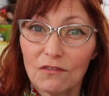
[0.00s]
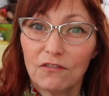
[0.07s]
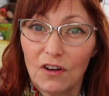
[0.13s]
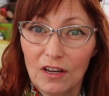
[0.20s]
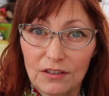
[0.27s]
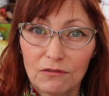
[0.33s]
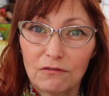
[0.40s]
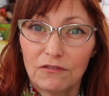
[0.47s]
a
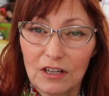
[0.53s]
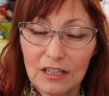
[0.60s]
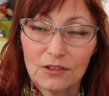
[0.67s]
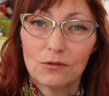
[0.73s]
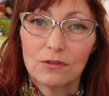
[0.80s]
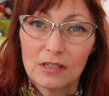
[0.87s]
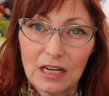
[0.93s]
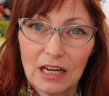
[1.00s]
vital,
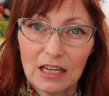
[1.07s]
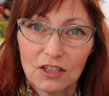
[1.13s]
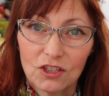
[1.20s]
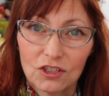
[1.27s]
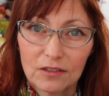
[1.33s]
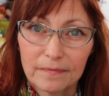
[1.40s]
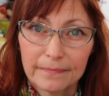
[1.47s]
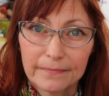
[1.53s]
vital
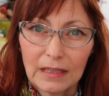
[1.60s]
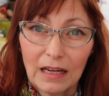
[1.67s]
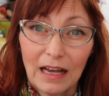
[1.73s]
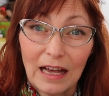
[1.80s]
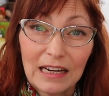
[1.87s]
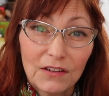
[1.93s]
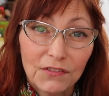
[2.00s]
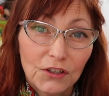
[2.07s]
stage.
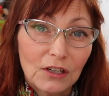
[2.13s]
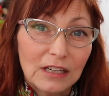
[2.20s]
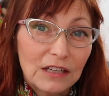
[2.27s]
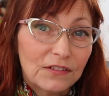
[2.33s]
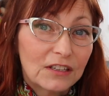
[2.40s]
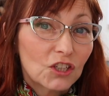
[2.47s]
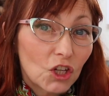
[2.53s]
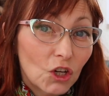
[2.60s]
And if you
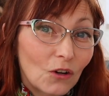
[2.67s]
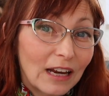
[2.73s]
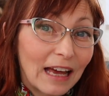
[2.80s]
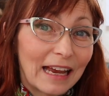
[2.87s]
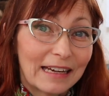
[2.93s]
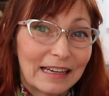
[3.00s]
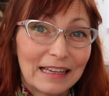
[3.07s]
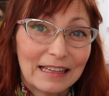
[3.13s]
leave it too
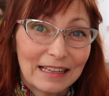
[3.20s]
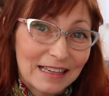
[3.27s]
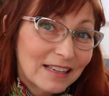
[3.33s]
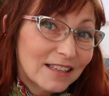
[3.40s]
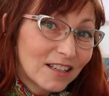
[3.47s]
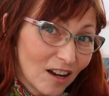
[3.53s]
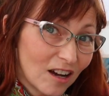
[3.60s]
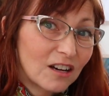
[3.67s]
late, it
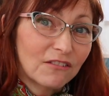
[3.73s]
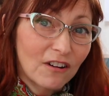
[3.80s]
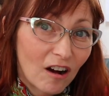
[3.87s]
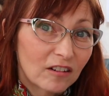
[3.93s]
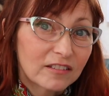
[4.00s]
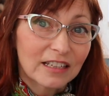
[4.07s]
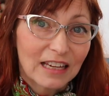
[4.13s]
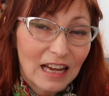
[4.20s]
is kind of
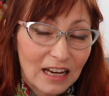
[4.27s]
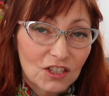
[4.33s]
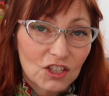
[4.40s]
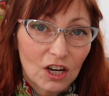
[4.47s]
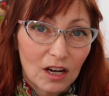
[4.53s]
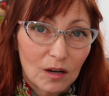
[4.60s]
hard to catch